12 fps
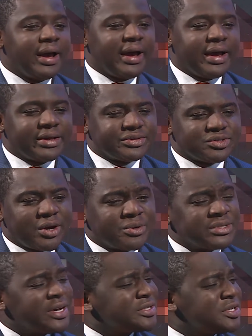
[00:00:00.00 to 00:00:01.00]
And so I
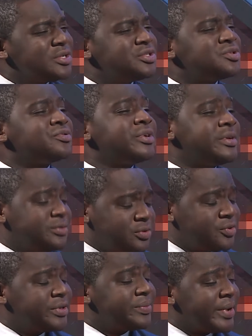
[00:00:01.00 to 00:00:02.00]
was actually
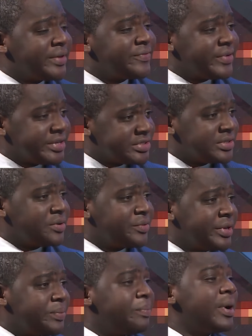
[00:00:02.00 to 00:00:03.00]
doing my first
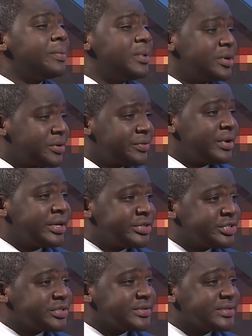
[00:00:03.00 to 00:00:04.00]
degree in public
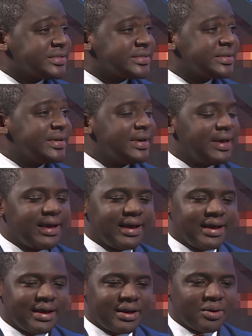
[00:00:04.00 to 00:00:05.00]
relations
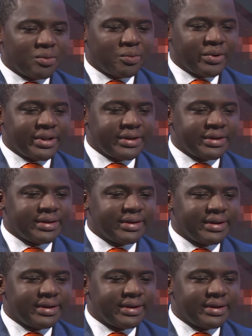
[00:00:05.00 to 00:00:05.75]
when